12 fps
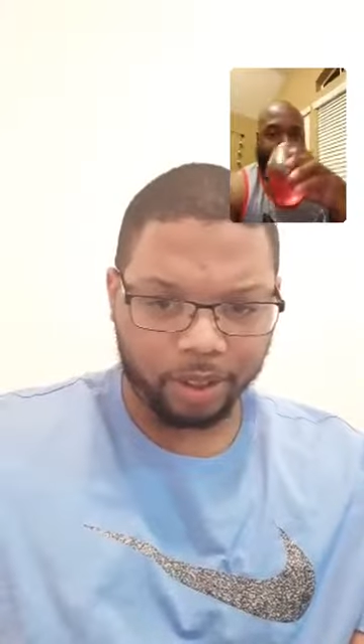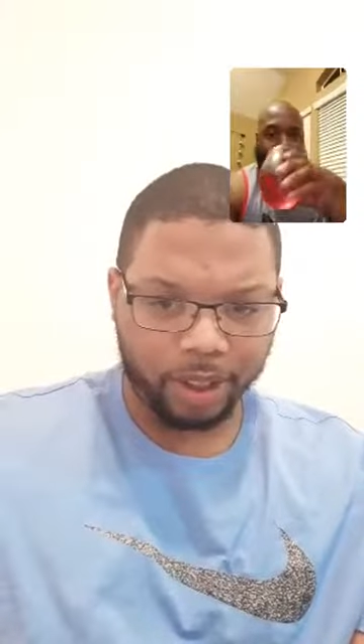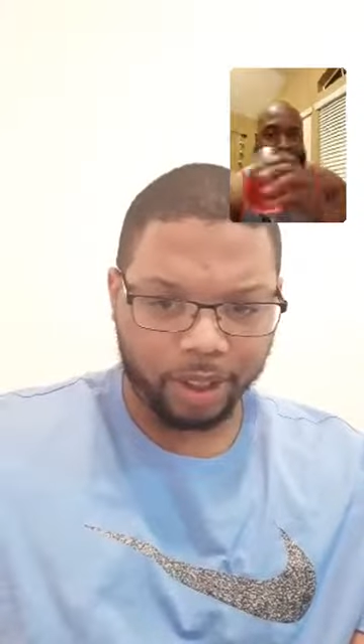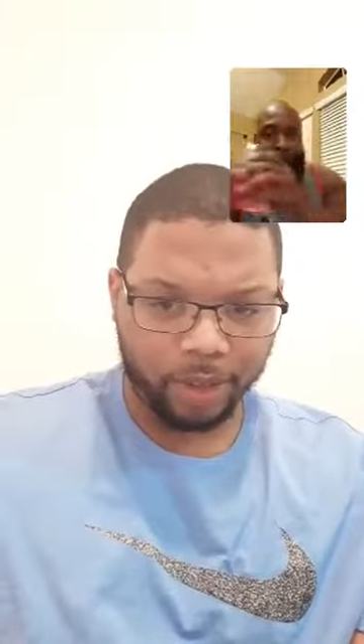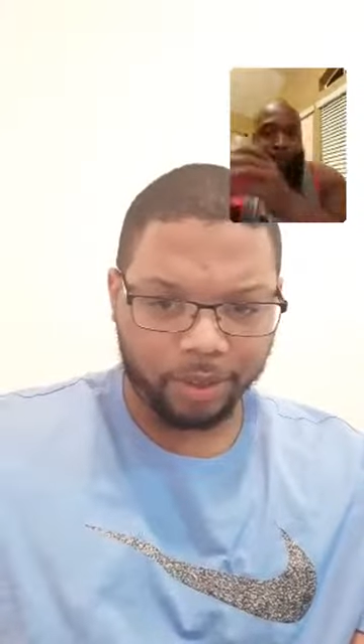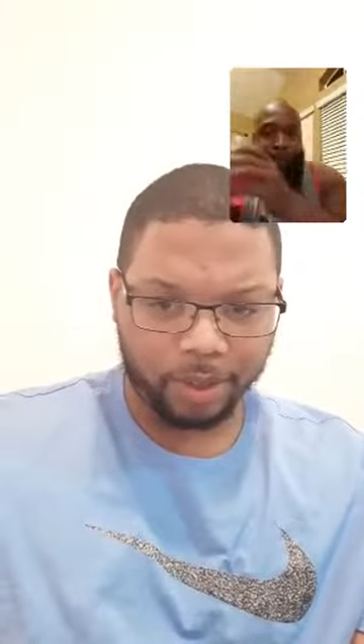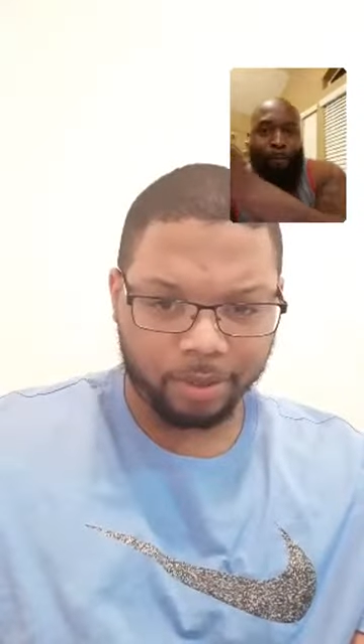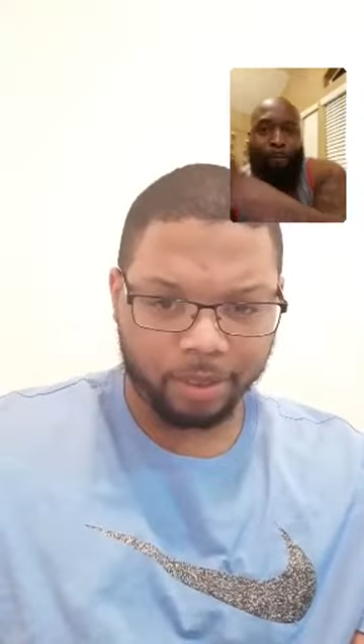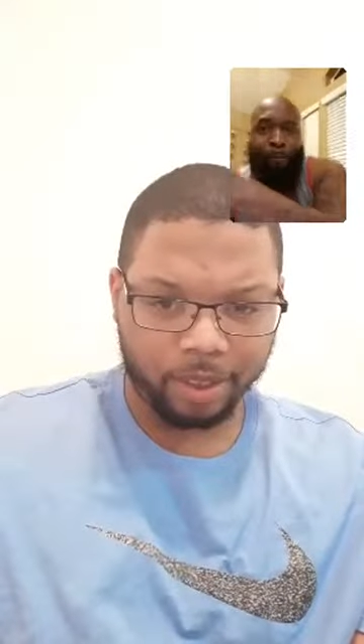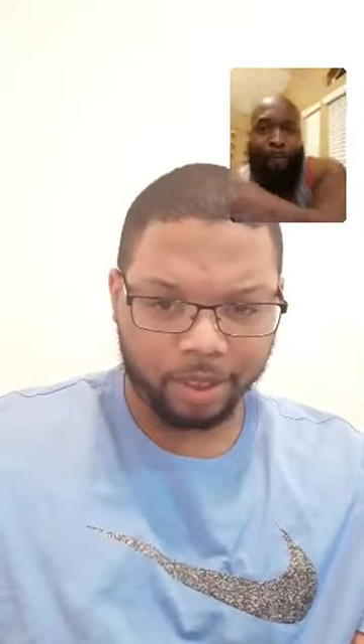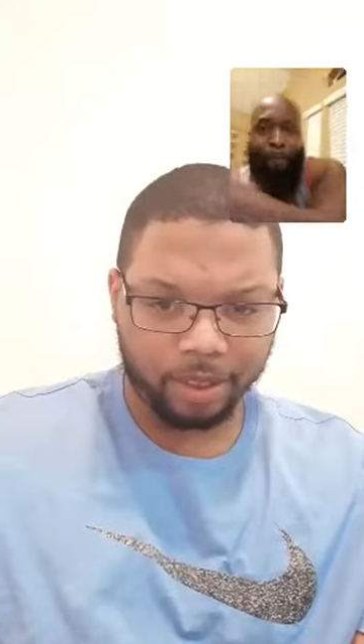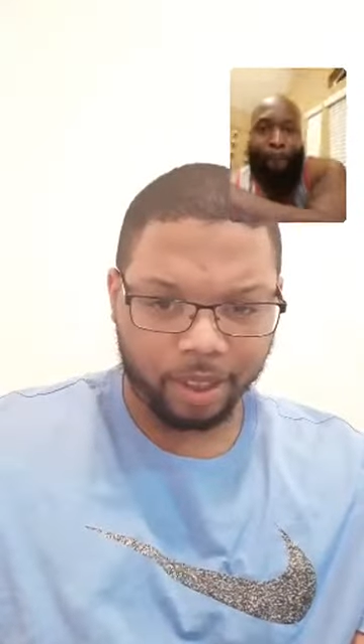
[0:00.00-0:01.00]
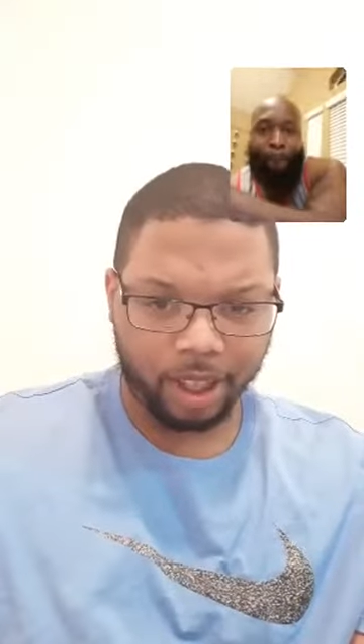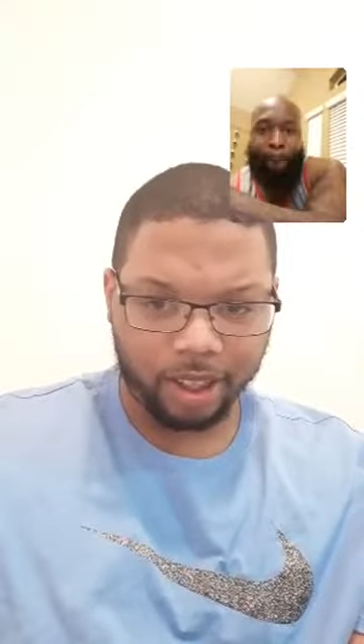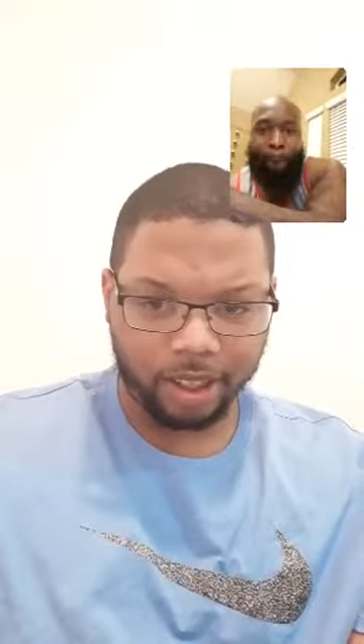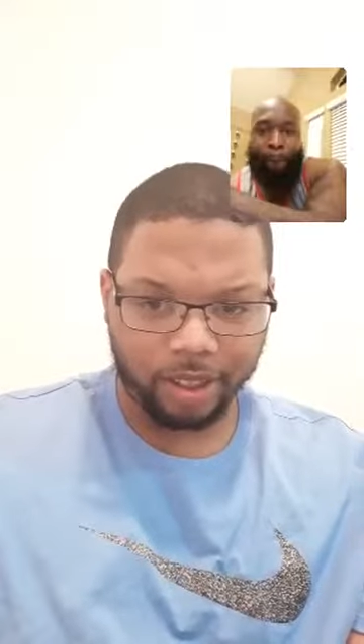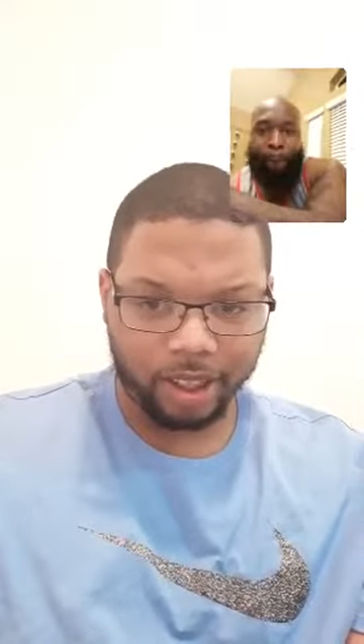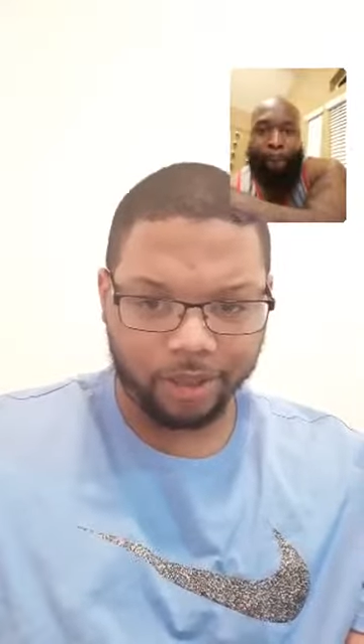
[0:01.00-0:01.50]
having them
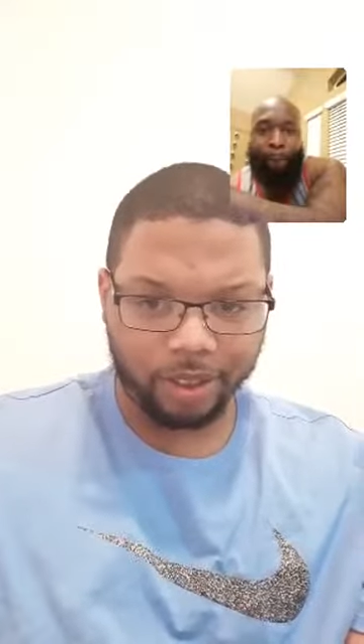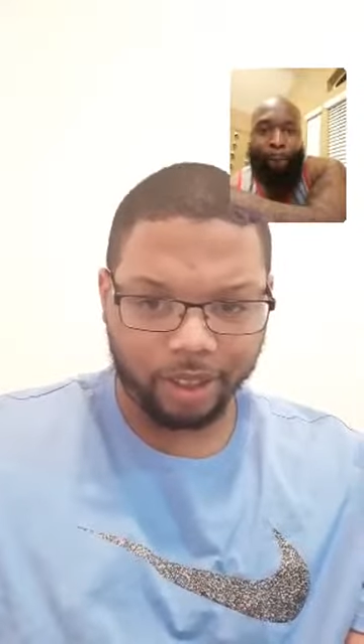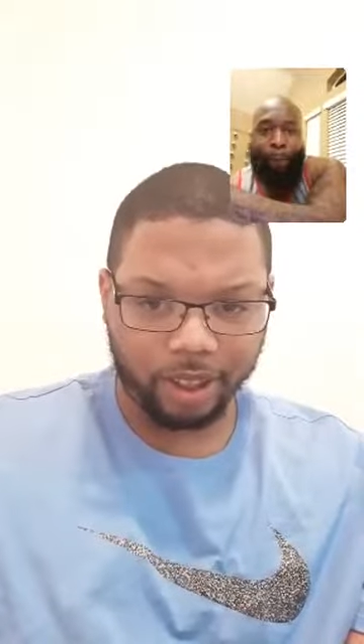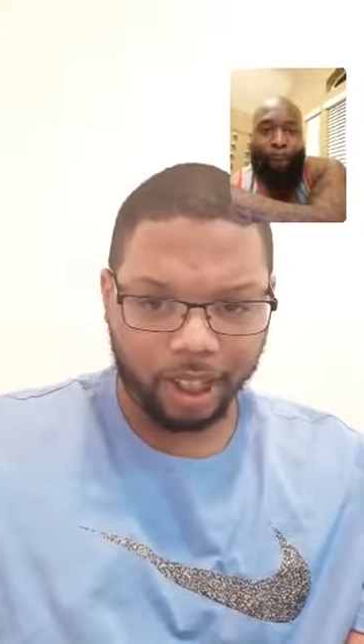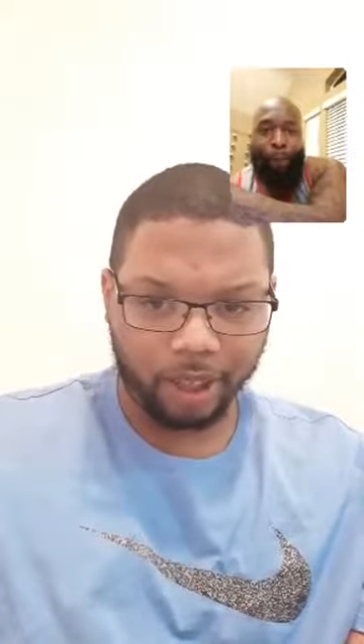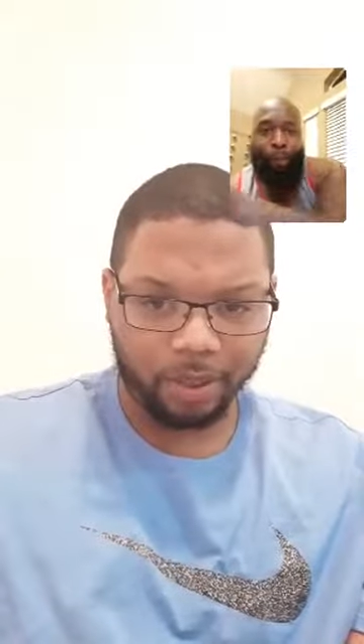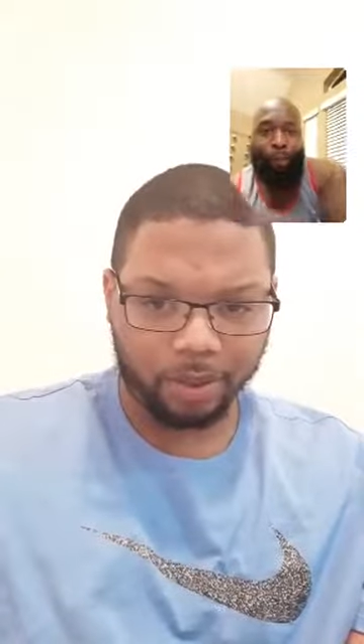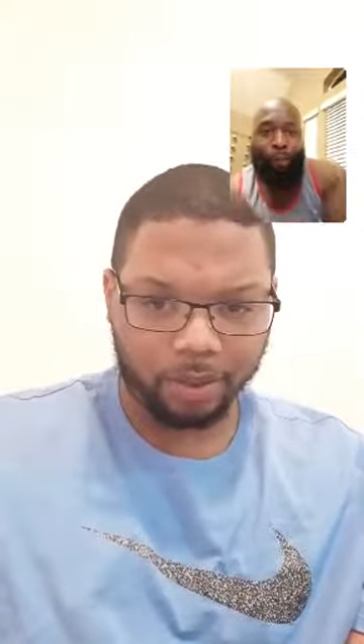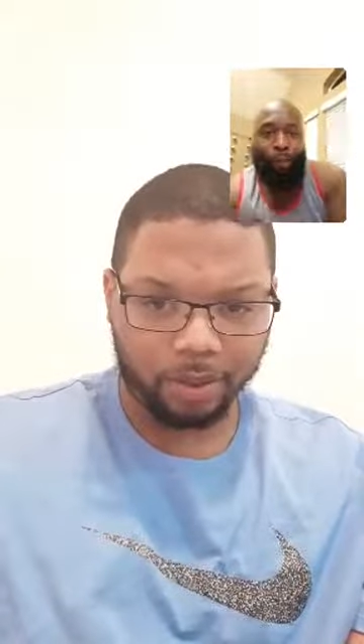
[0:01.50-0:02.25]
living their life